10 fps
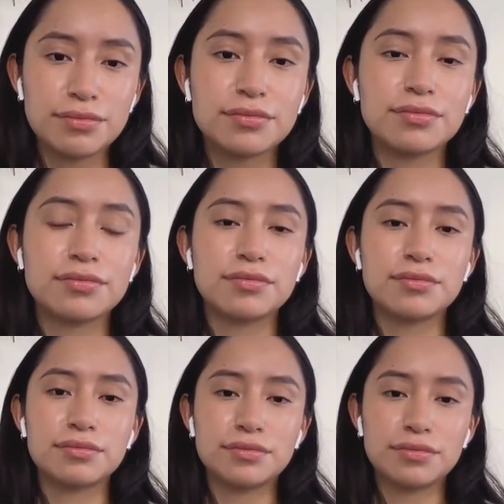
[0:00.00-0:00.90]

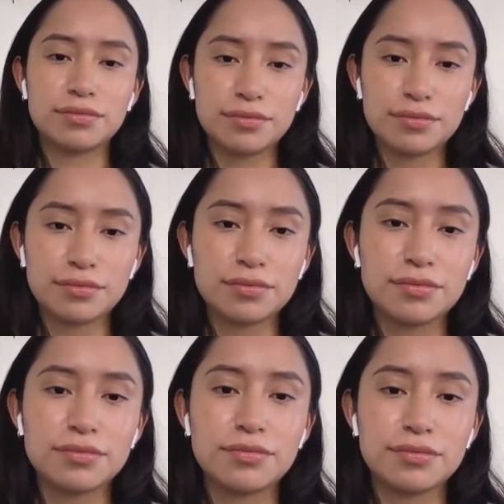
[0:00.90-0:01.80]

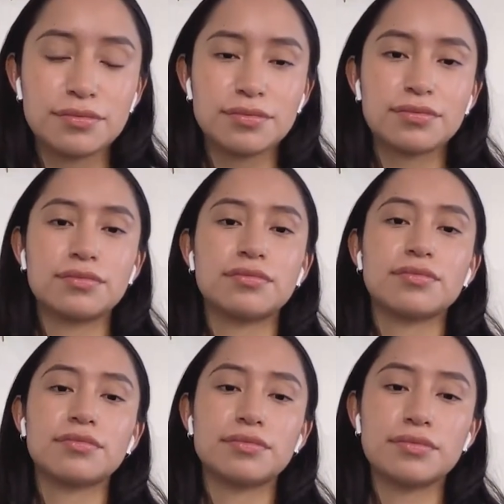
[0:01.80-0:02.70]

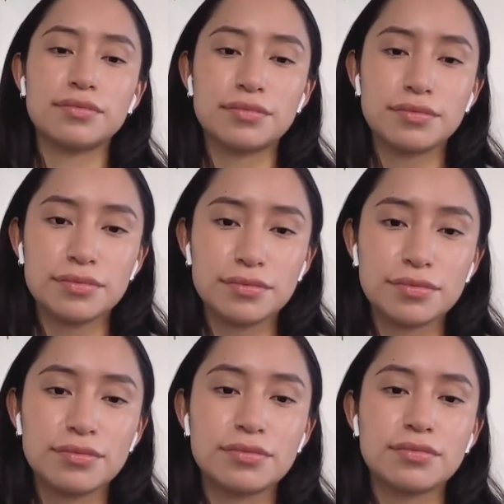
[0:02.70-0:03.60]

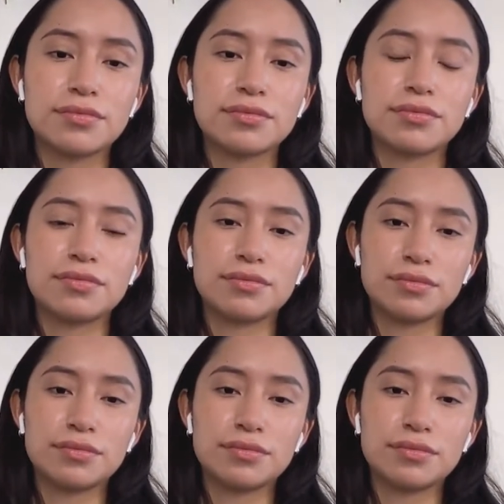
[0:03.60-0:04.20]
[no speech]